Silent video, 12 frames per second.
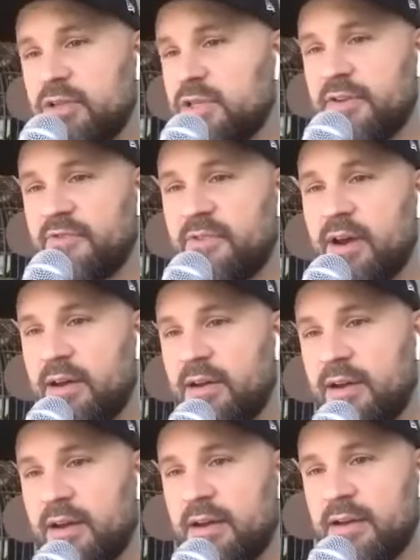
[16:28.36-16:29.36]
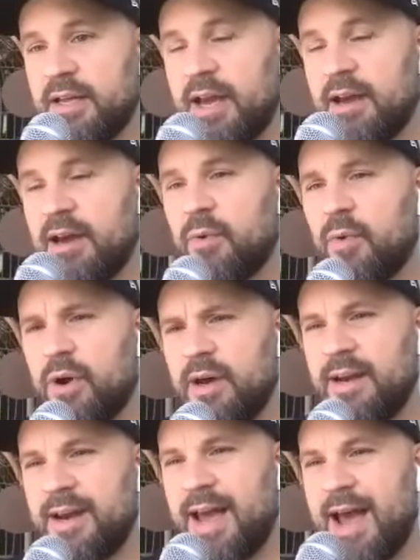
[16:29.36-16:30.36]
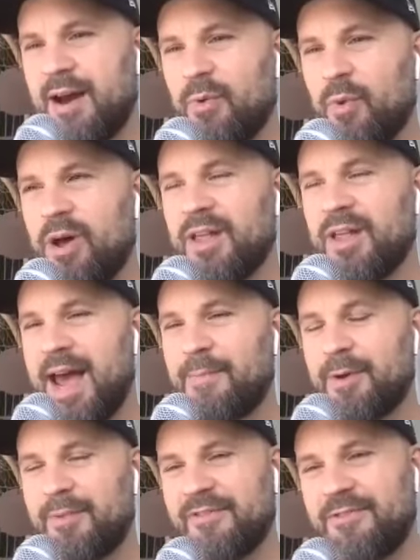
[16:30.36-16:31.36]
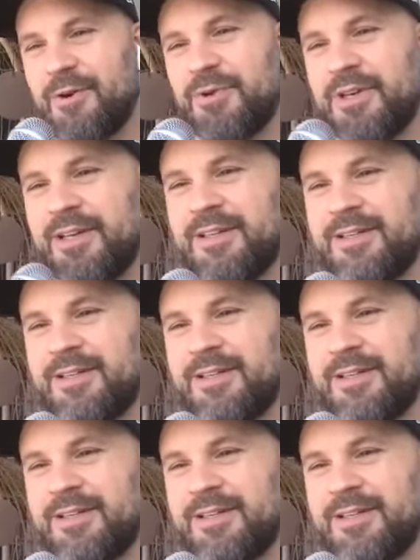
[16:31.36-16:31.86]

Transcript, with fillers: just a yeah a, a wallet app on my phone